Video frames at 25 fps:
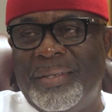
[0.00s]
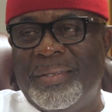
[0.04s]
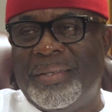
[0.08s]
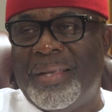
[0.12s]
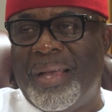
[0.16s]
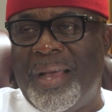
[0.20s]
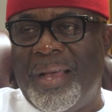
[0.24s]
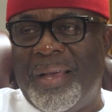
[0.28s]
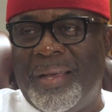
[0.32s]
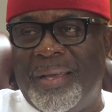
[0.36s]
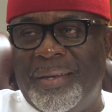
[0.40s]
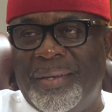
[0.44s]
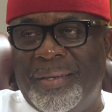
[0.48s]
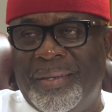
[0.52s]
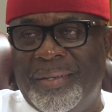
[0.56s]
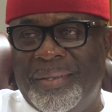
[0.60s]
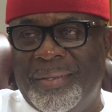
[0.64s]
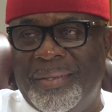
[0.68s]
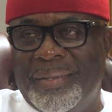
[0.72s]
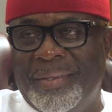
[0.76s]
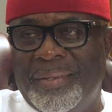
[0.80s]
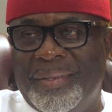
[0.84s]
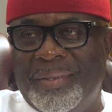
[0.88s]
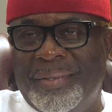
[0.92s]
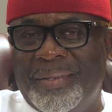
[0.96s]
inside,
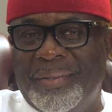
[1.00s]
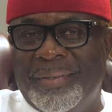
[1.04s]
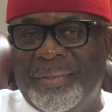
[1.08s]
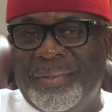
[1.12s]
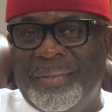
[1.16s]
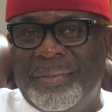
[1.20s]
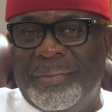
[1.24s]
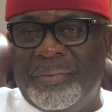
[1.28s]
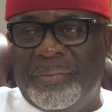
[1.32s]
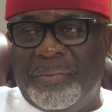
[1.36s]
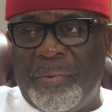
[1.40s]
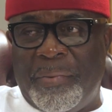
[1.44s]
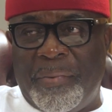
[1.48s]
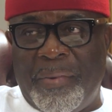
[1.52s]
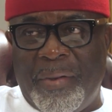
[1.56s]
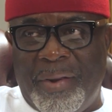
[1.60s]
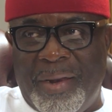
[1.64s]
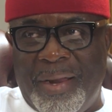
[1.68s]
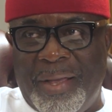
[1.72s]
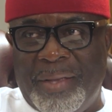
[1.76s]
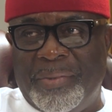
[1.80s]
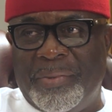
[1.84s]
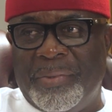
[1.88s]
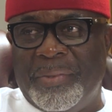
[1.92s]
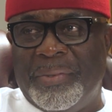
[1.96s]
to be
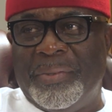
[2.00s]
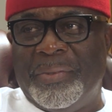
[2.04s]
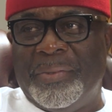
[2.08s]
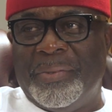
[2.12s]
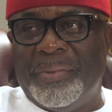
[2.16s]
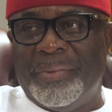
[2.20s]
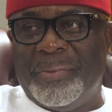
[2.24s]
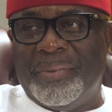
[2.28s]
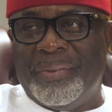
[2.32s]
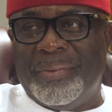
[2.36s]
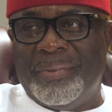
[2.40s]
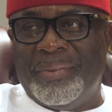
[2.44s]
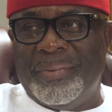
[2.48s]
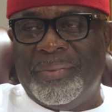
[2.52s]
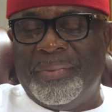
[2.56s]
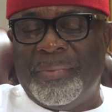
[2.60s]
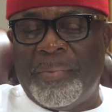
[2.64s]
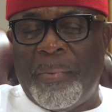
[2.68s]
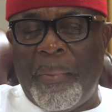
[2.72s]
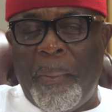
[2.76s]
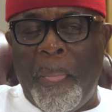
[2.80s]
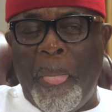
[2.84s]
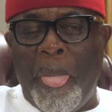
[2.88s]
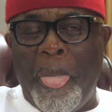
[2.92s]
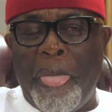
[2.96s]
honest with you,
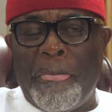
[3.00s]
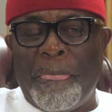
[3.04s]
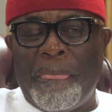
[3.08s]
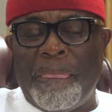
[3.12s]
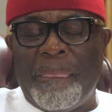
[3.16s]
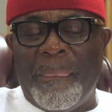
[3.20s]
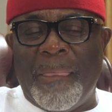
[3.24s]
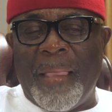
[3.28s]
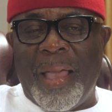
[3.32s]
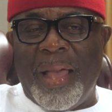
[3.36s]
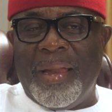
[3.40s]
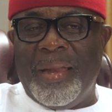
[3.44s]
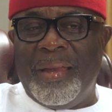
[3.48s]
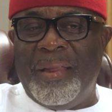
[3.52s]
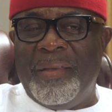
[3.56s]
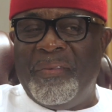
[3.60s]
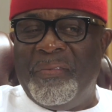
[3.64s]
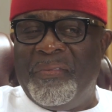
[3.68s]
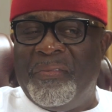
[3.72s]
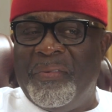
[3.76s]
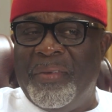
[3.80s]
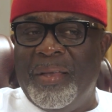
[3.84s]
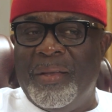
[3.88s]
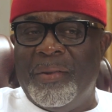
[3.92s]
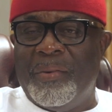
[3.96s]
I didn't
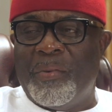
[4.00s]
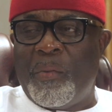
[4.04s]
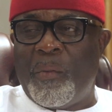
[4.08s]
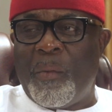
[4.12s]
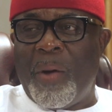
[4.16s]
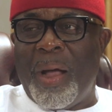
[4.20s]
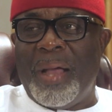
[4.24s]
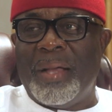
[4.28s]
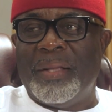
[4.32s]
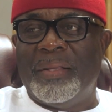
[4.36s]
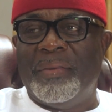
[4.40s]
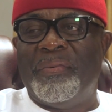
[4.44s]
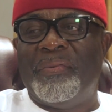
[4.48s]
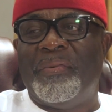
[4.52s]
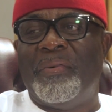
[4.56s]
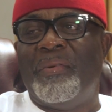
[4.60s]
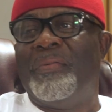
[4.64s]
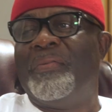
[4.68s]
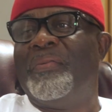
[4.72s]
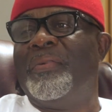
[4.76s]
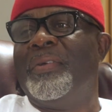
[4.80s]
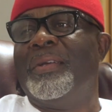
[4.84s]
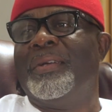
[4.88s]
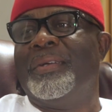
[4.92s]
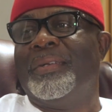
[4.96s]
feel quite
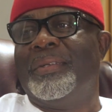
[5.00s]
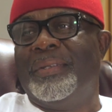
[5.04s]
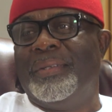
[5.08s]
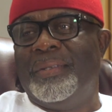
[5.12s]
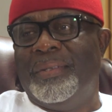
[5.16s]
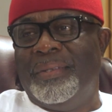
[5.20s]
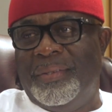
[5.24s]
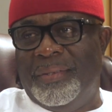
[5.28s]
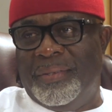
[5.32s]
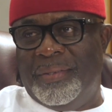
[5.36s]
fulfilled